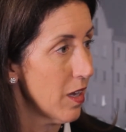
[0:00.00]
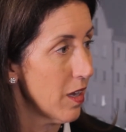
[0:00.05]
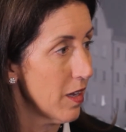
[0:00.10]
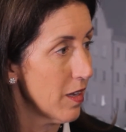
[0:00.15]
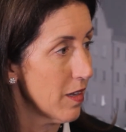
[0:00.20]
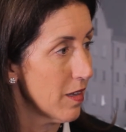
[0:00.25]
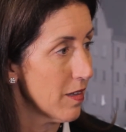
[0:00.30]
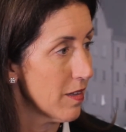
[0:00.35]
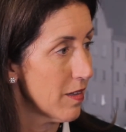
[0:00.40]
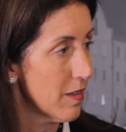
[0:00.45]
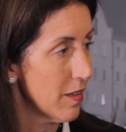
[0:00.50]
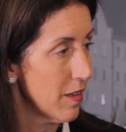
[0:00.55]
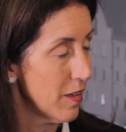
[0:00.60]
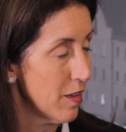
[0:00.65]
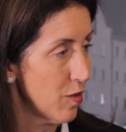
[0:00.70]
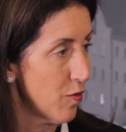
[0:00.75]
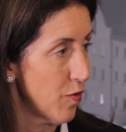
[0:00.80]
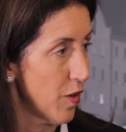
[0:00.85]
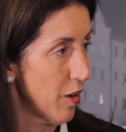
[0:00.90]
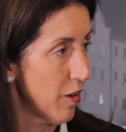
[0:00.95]

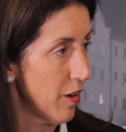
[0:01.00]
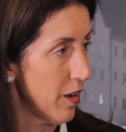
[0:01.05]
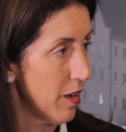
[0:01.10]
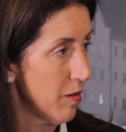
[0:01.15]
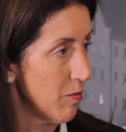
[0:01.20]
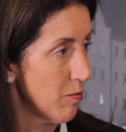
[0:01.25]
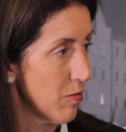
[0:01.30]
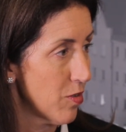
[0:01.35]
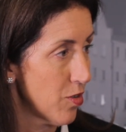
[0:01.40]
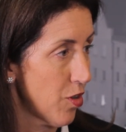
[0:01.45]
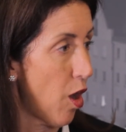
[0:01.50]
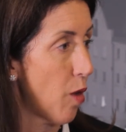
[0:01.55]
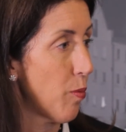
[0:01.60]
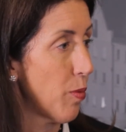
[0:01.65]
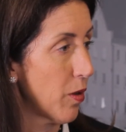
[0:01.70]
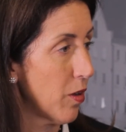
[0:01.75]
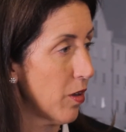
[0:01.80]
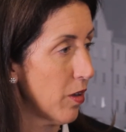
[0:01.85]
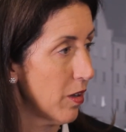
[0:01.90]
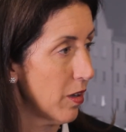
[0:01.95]
is very
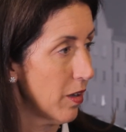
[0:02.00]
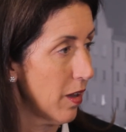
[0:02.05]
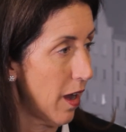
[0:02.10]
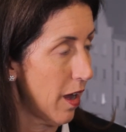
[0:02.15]
topical,